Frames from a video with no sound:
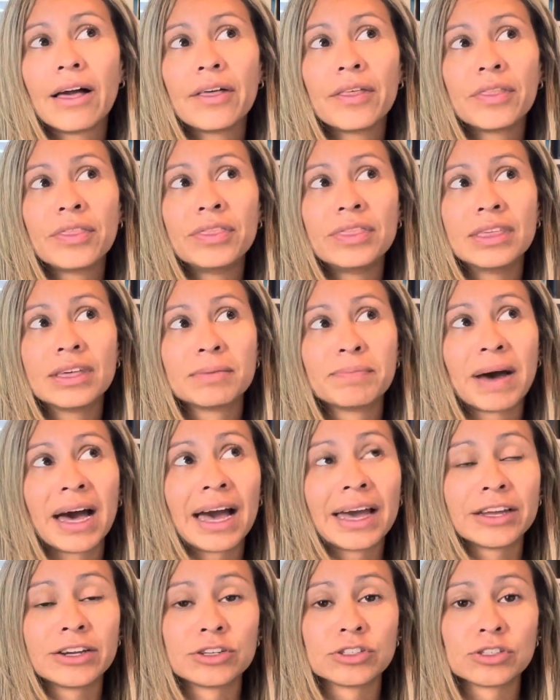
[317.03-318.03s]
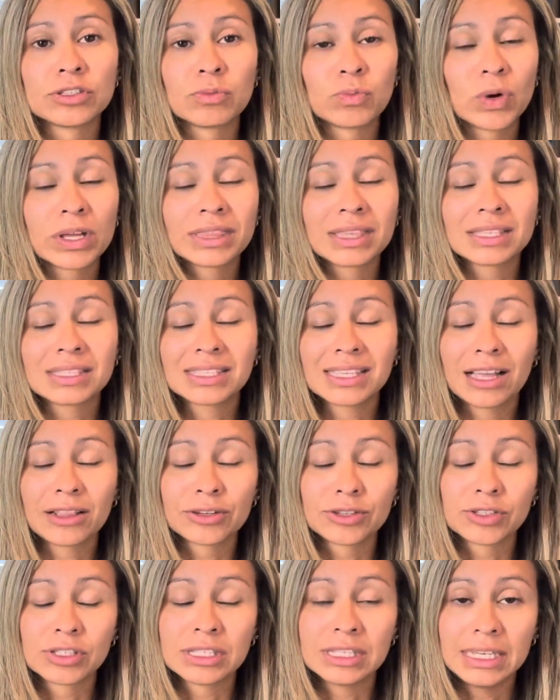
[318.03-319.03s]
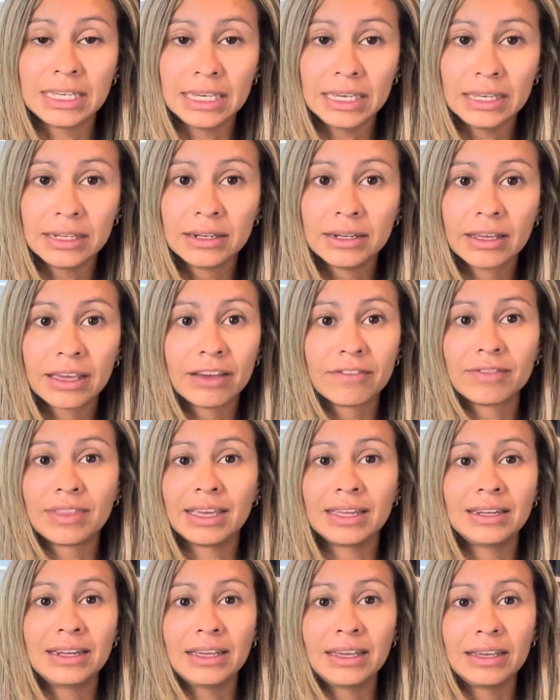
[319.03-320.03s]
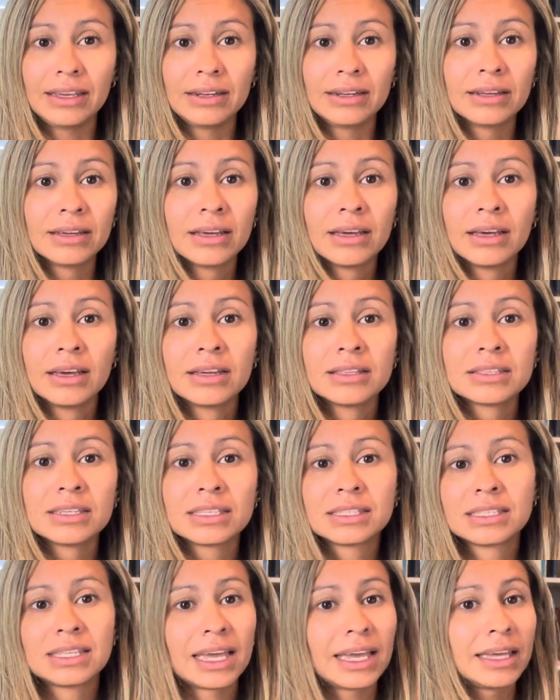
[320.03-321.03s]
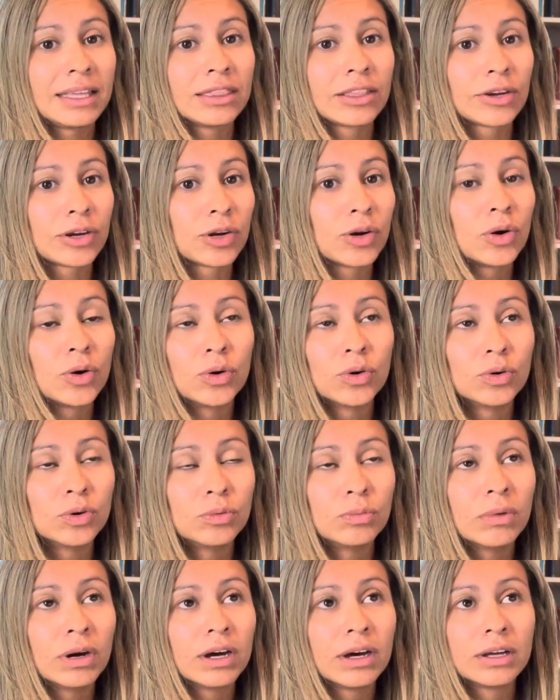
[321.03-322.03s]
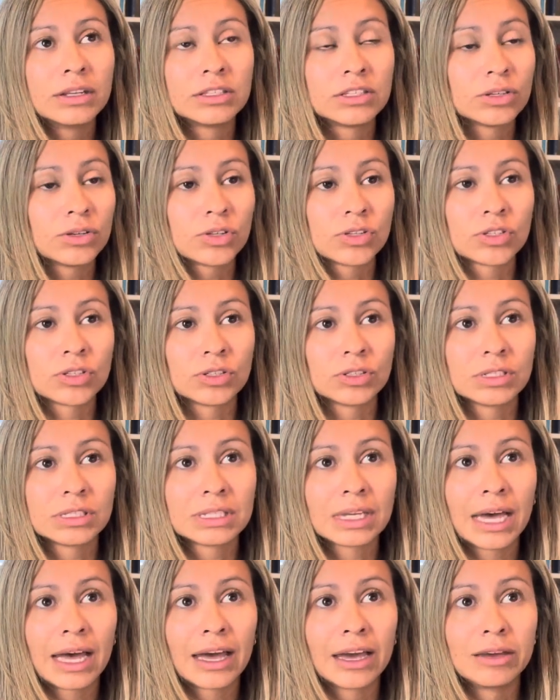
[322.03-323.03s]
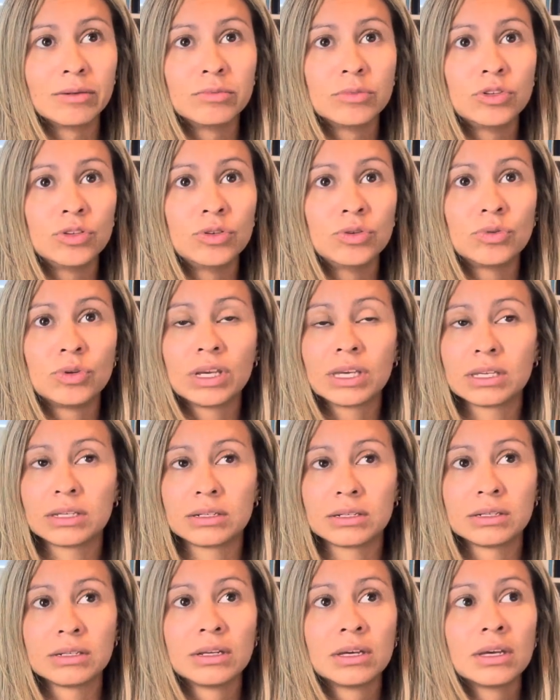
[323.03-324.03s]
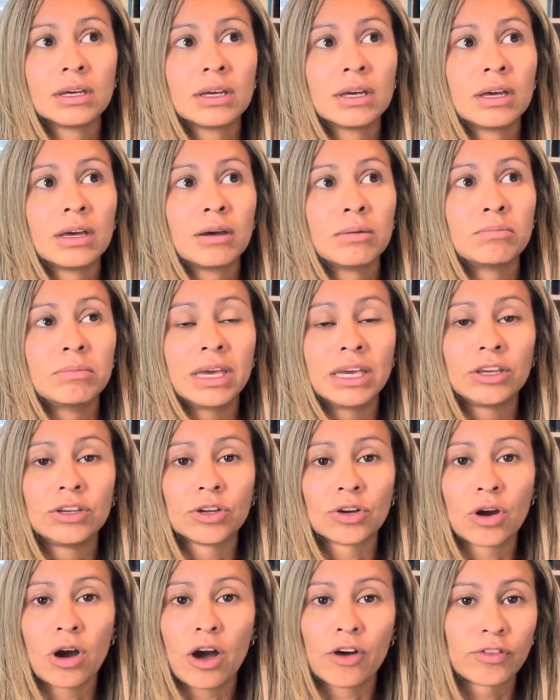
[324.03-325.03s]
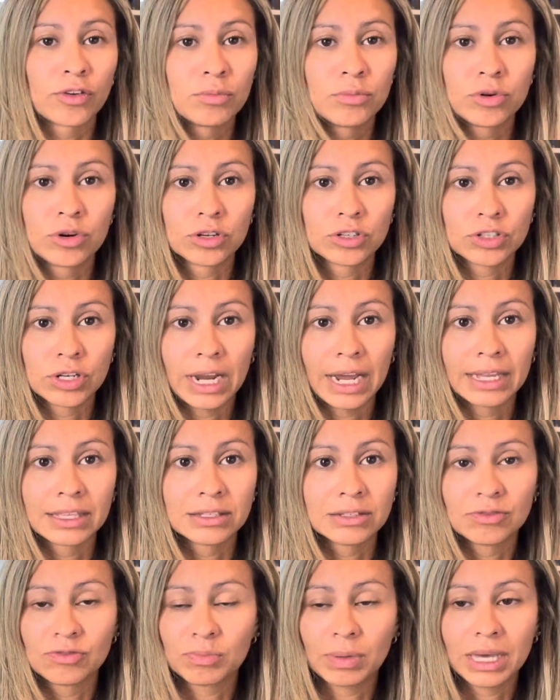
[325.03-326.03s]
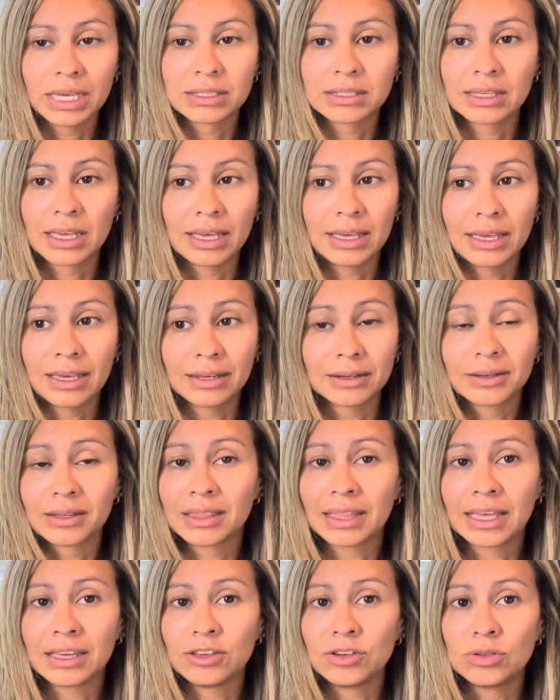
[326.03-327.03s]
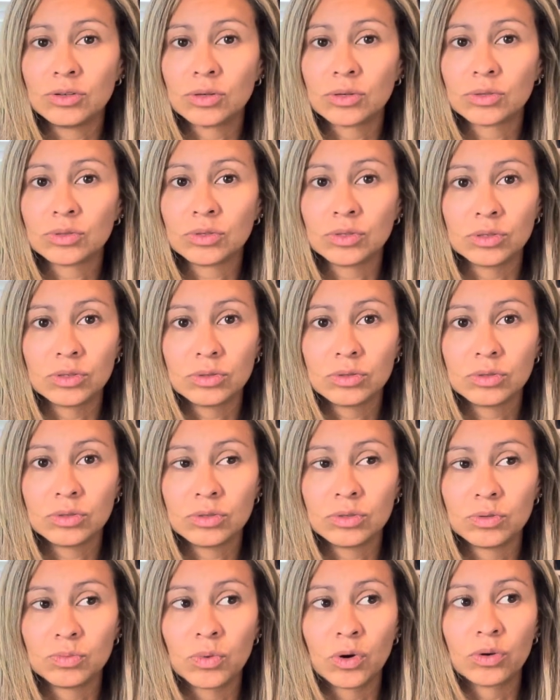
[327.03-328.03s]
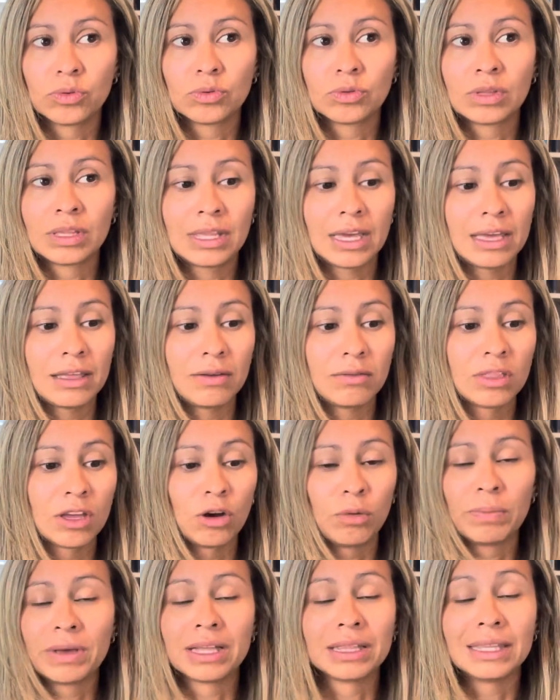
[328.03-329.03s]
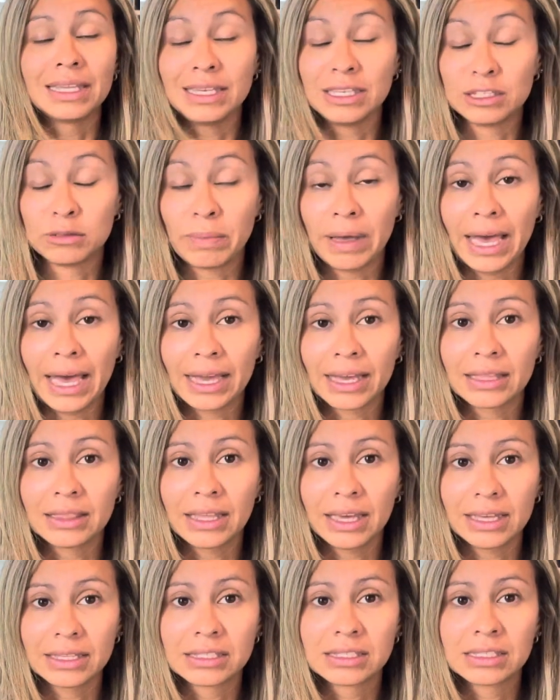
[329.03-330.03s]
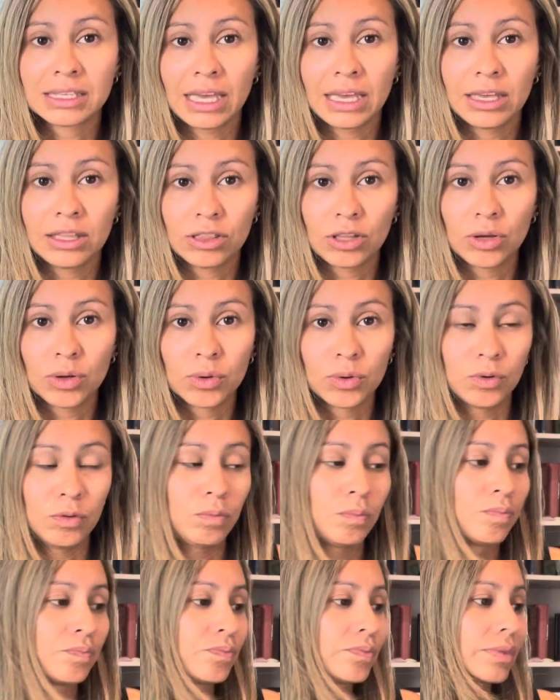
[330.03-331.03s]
the buyers, what the sellers need. If they need to stay in their home until a certain time, you can make your offer more attractive by saying that you don't, you, you won't, they, there'll be a lease back and they can stay in the home.